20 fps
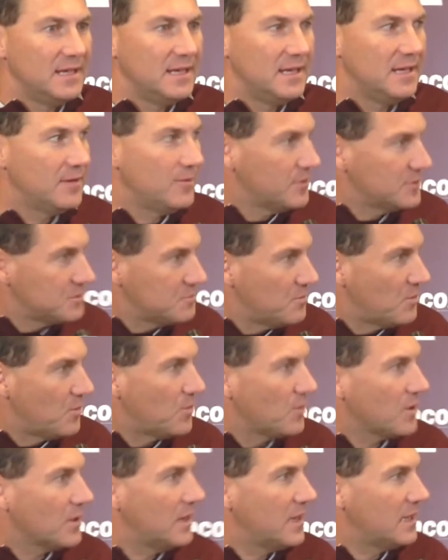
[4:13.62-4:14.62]
It was
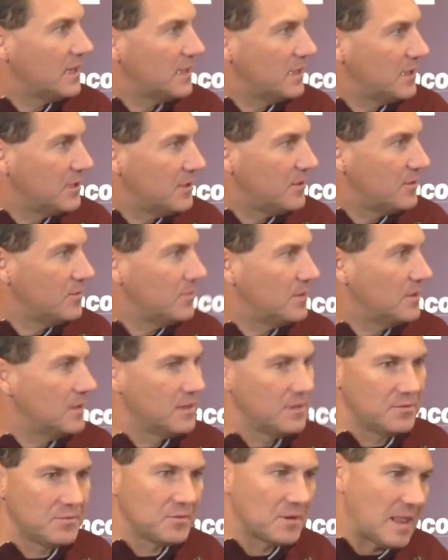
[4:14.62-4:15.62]
more, you know,
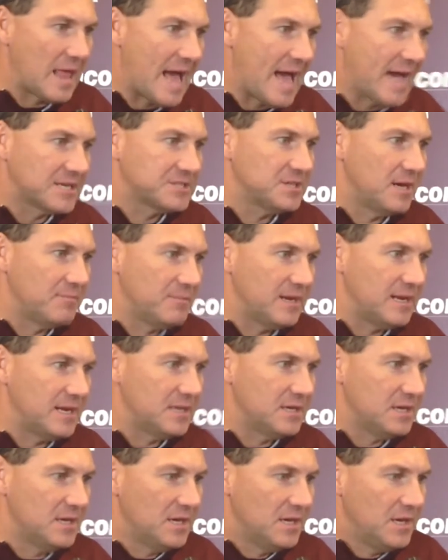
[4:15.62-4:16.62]
relax. I mean,
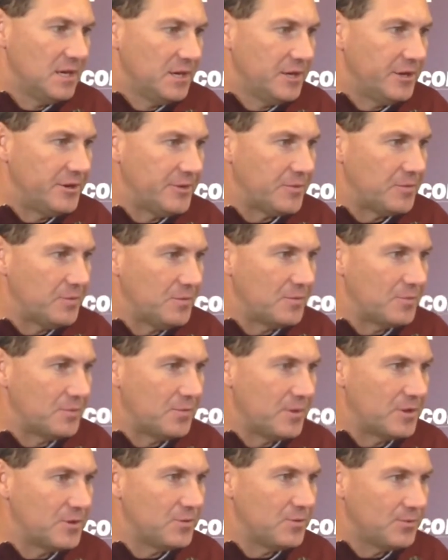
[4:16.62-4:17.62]
I, you know,
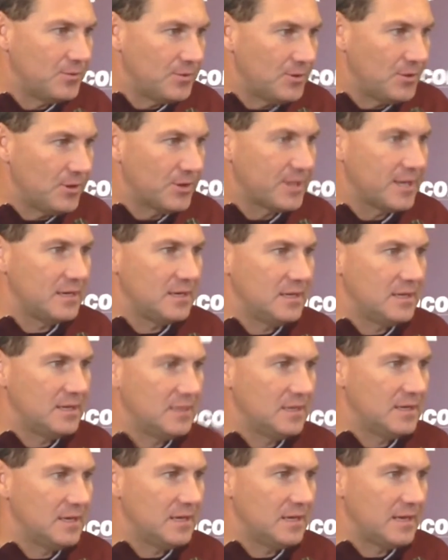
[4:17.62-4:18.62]
when you look at
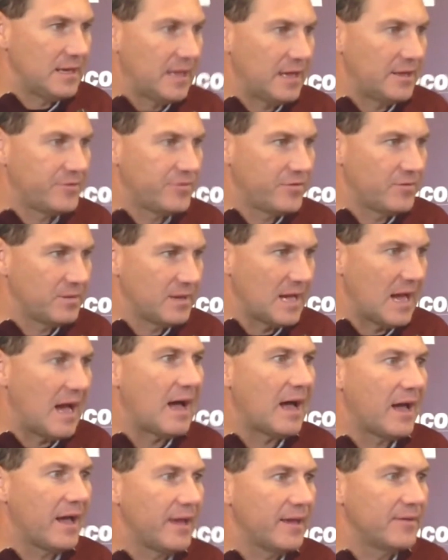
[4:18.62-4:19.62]
at some
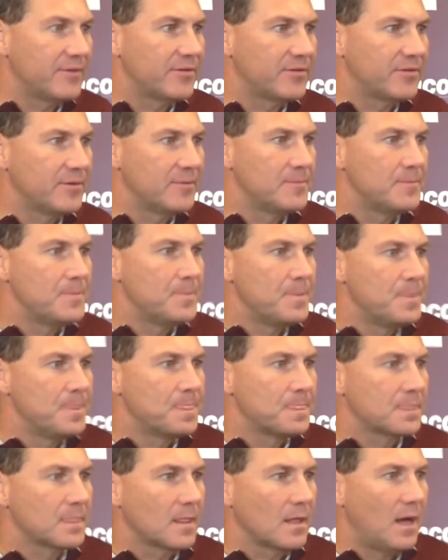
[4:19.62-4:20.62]
guys.
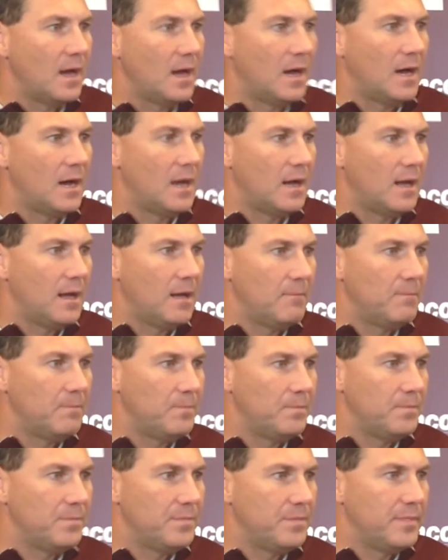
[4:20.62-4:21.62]
Um,
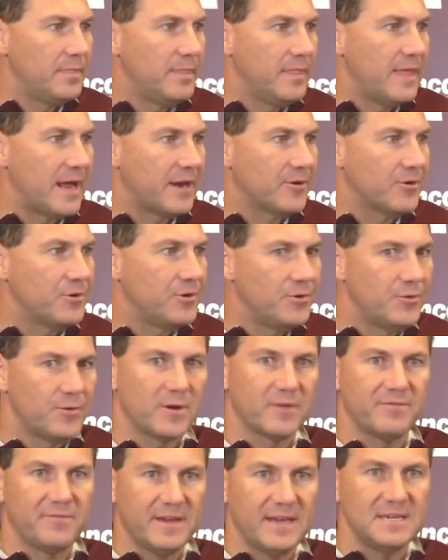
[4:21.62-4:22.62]
that are
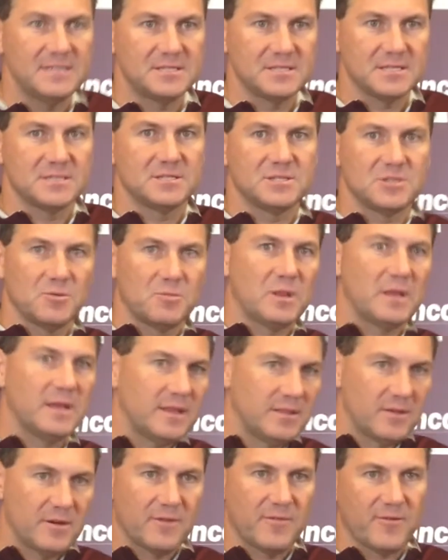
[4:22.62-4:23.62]
newer faces. They're
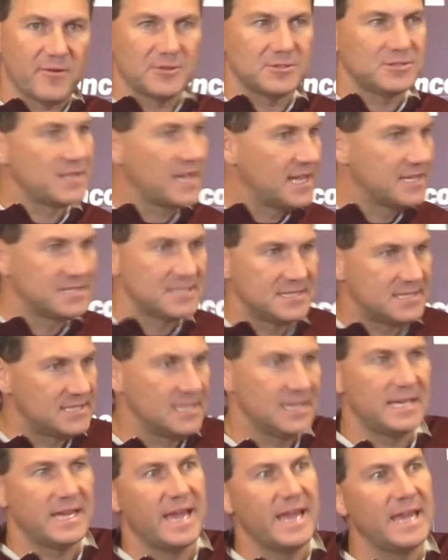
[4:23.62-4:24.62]
playing their first
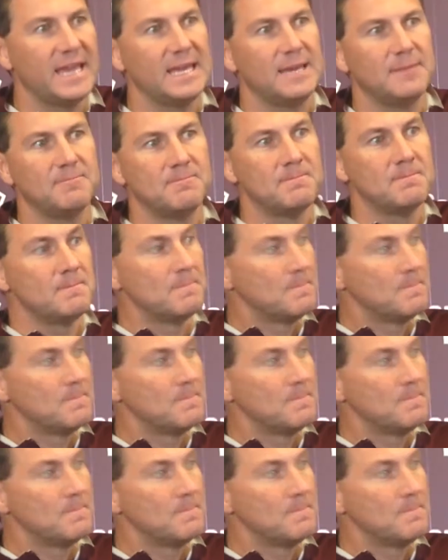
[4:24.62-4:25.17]
SEC game,